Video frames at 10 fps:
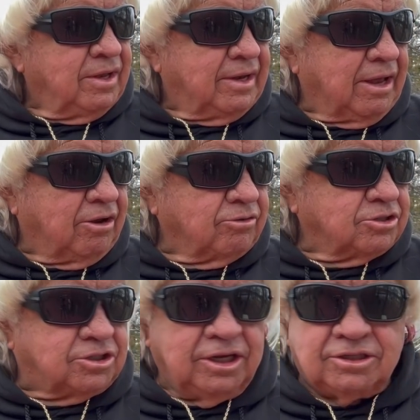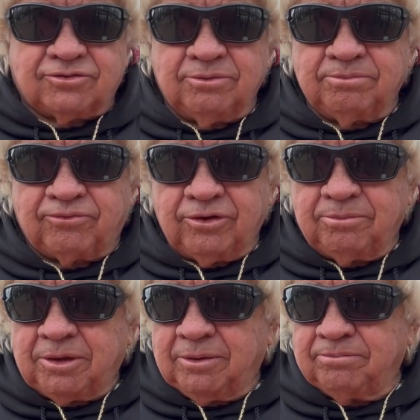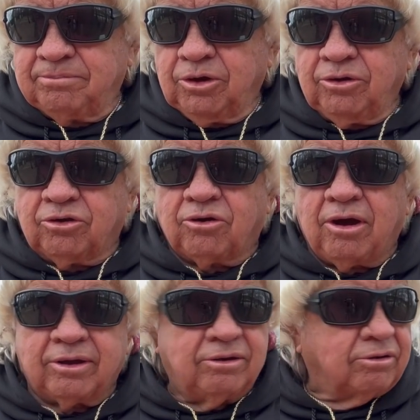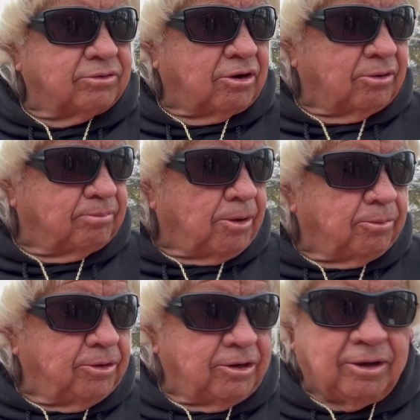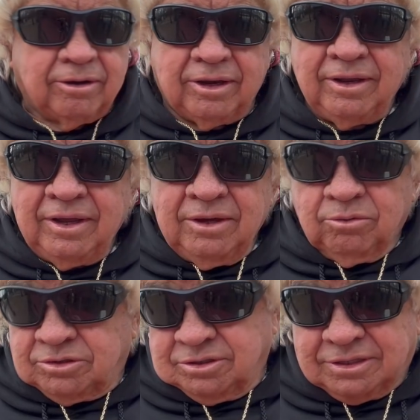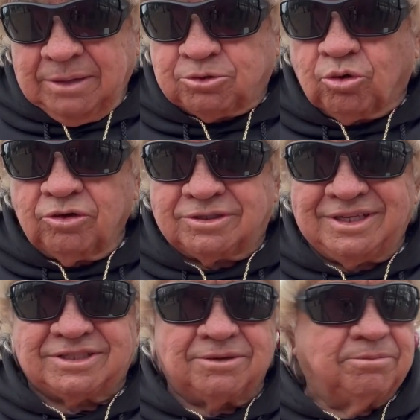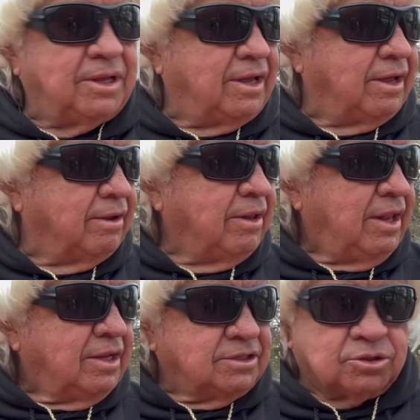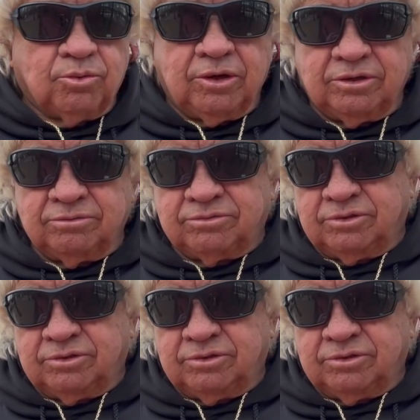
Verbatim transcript: download the sheets from from uh, Boone and Crockett or, or Pope and Young, and which is same scoring system, uh, just one